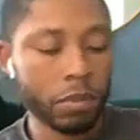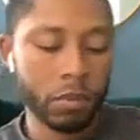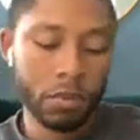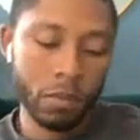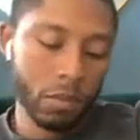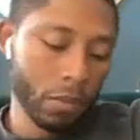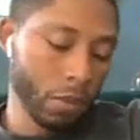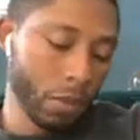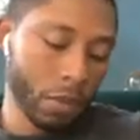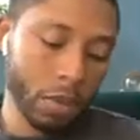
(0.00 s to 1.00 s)
I'm
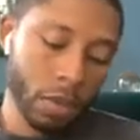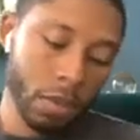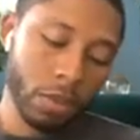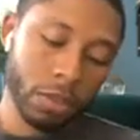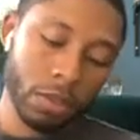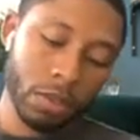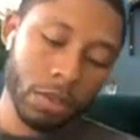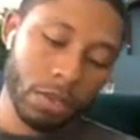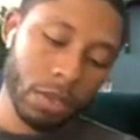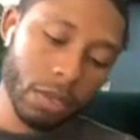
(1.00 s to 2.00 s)
just gonna
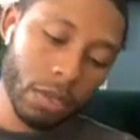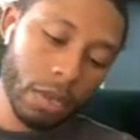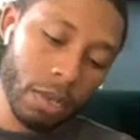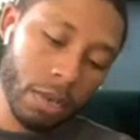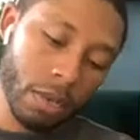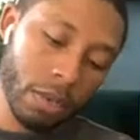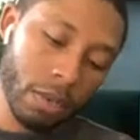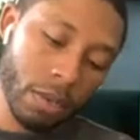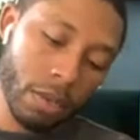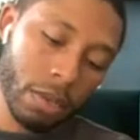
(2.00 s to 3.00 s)
stick it together
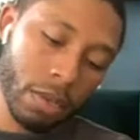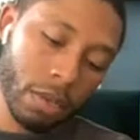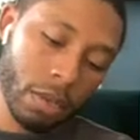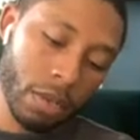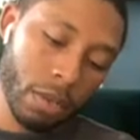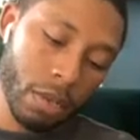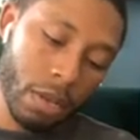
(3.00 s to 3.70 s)
like that.